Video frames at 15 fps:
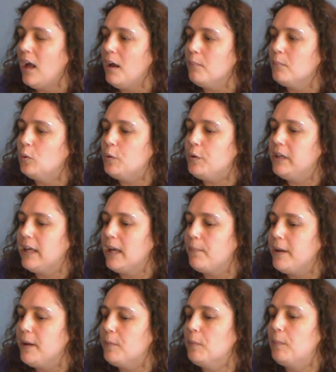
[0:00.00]
or you get
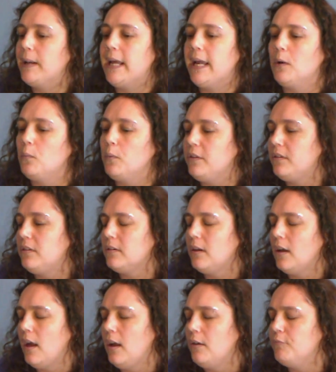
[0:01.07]
people playing with
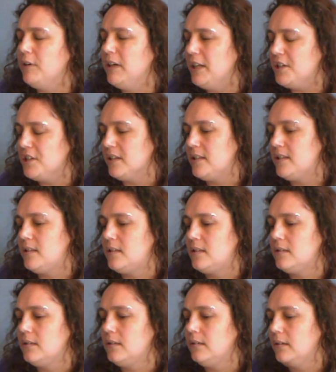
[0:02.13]

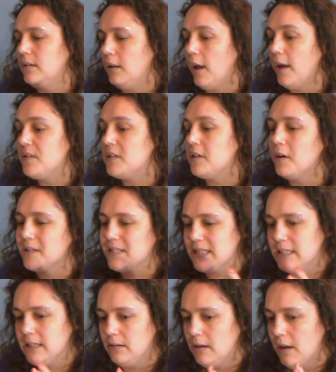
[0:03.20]
religious lifestyles,
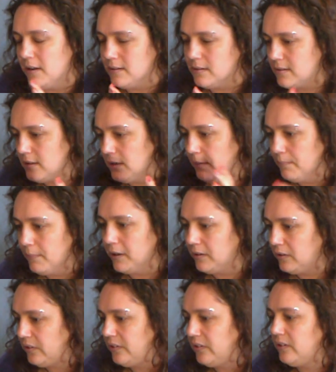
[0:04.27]
as in nuns and
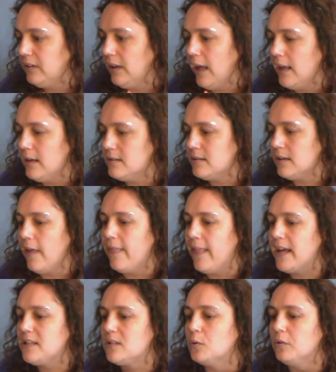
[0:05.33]
monks and
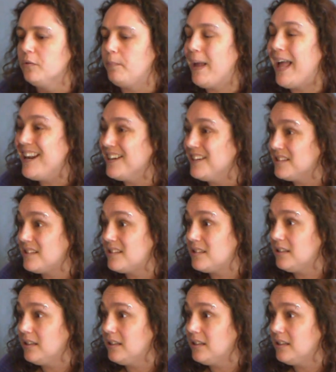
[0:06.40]
that sort of penance.